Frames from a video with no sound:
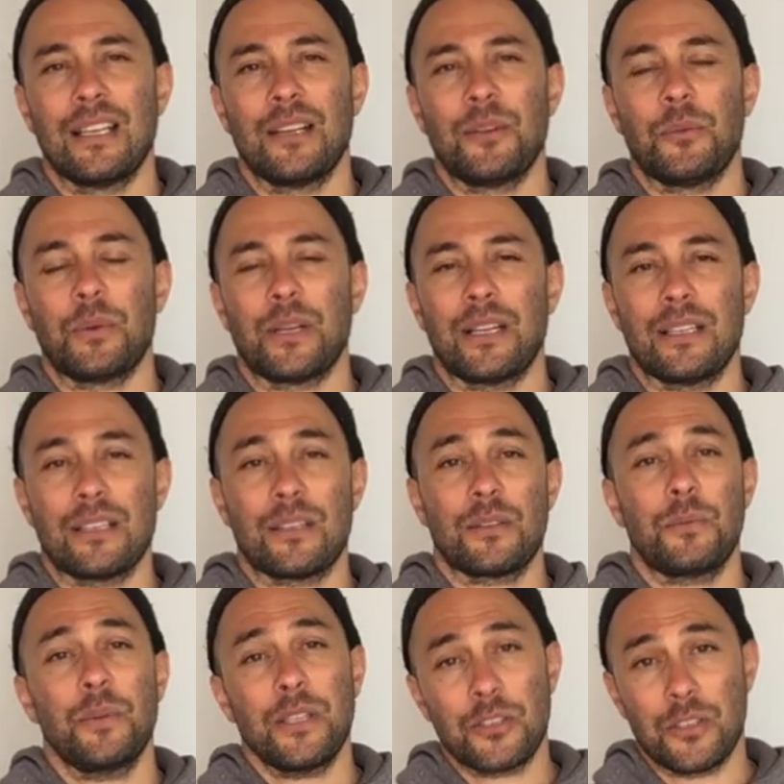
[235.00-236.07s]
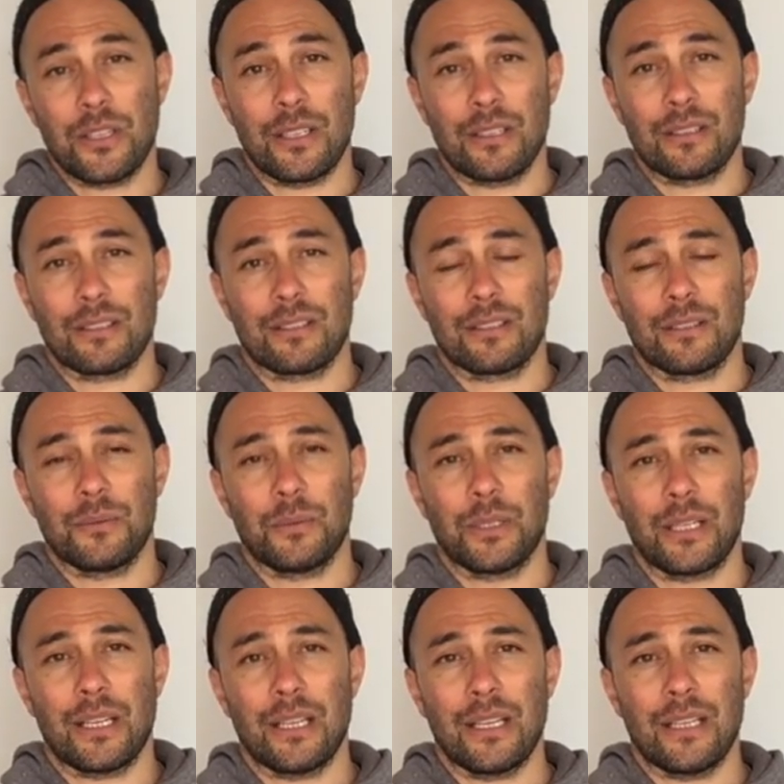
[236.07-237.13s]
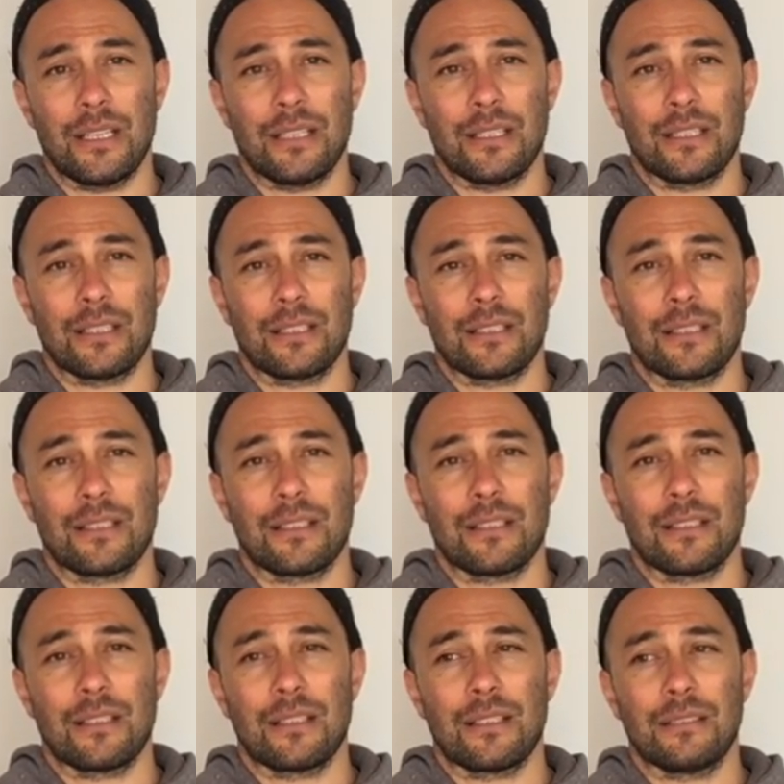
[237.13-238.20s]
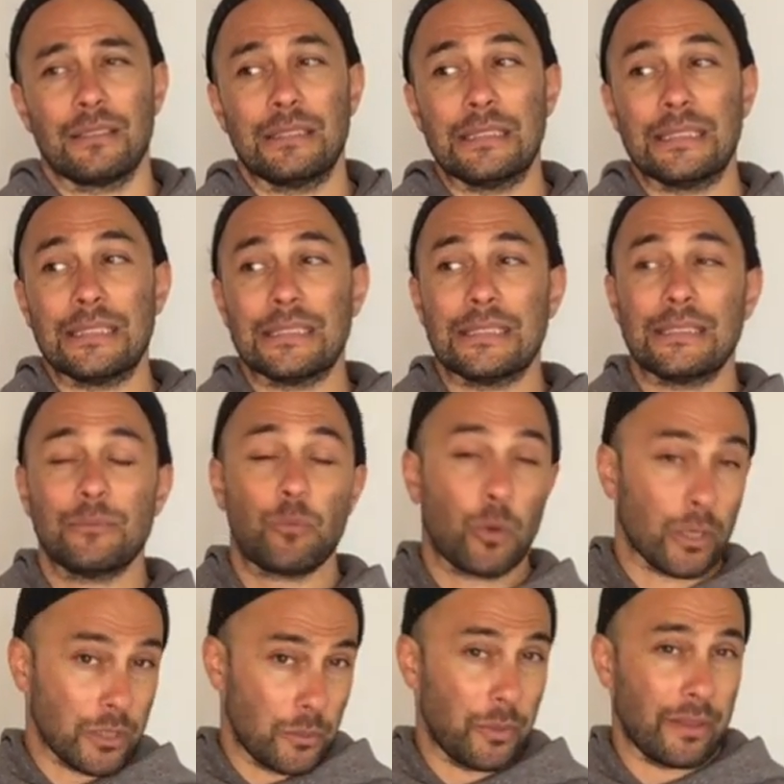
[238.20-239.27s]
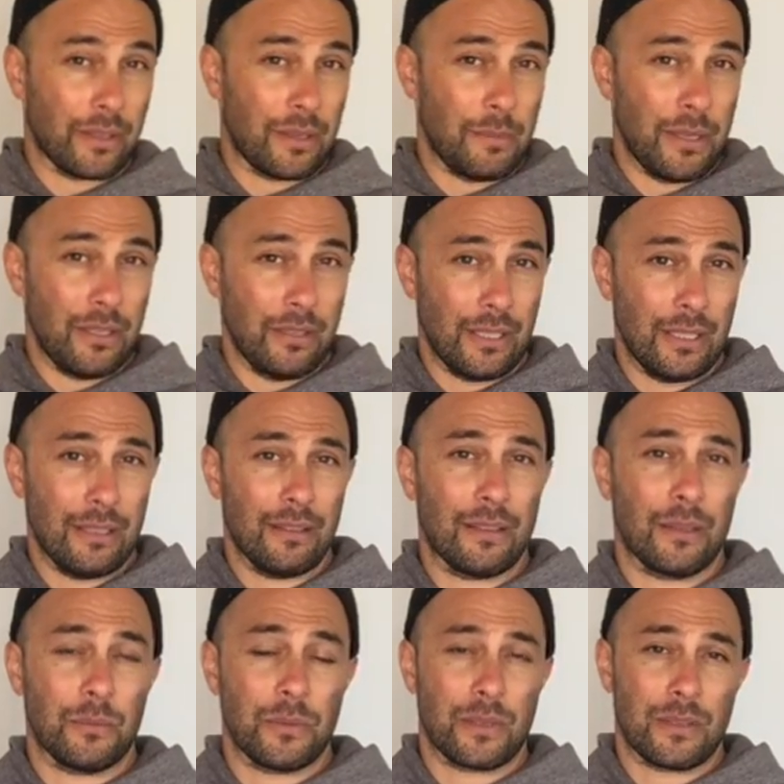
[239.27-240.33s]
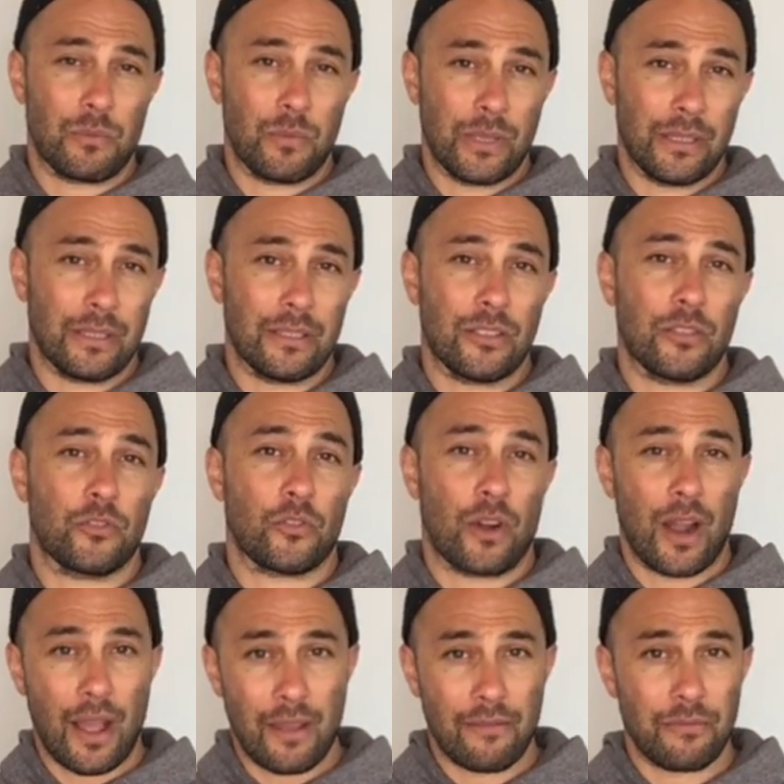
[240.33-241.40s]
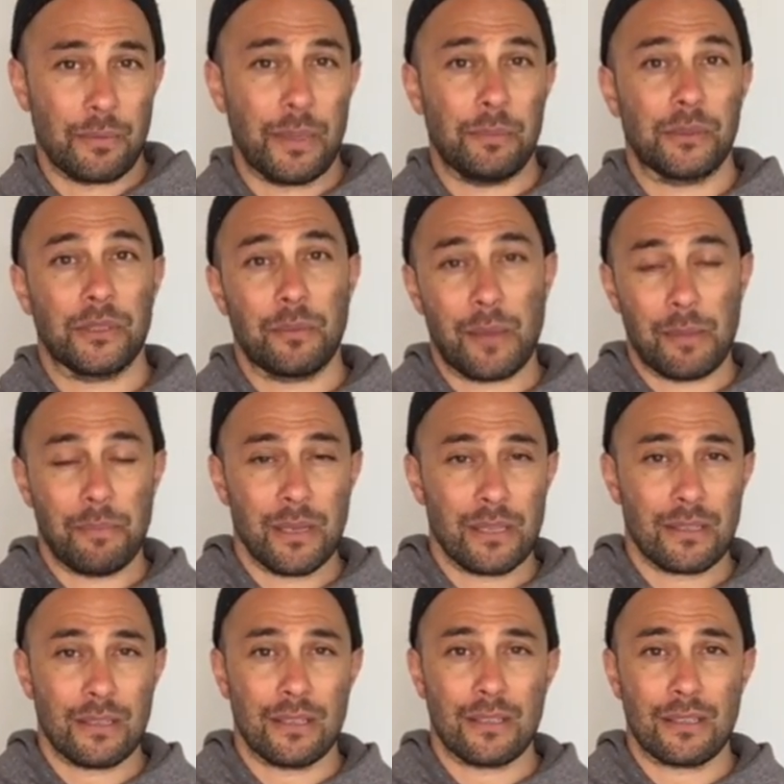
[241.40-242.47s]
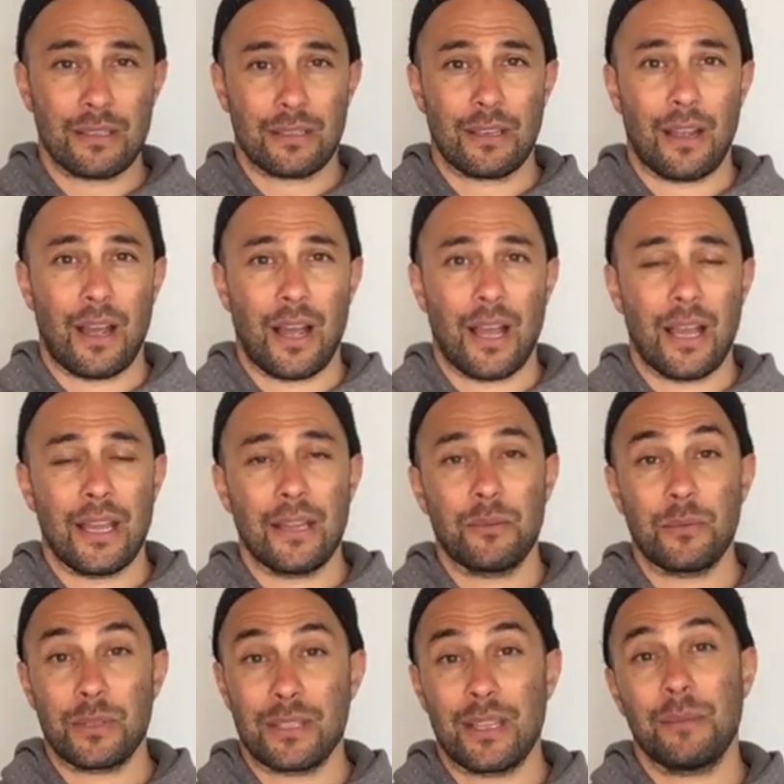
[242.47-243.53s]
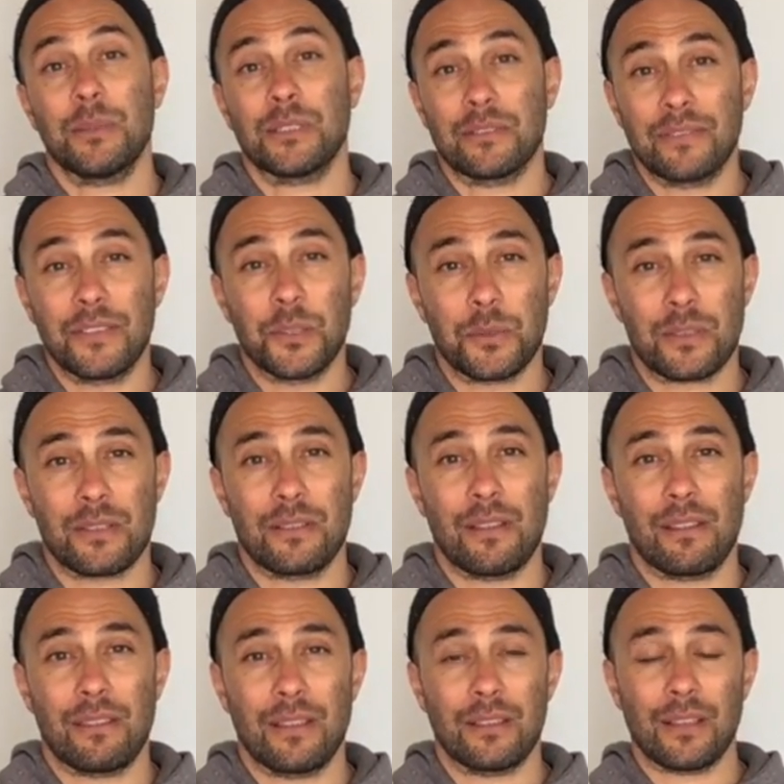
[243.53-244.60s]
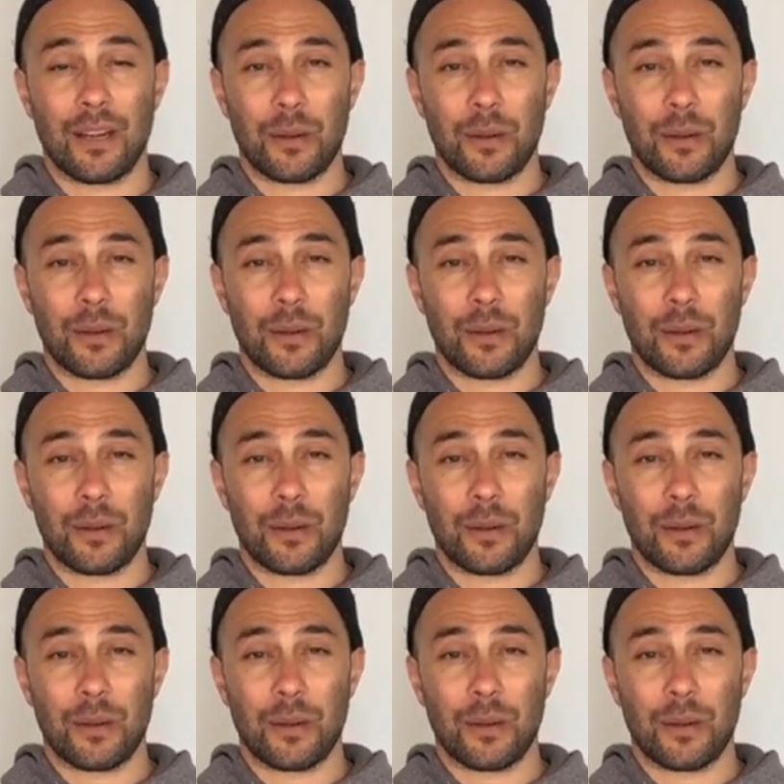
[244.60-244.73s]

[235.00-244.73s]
when I switched it, when I worked with a community that was willing to drive people to my business, I was able to focus on the thing that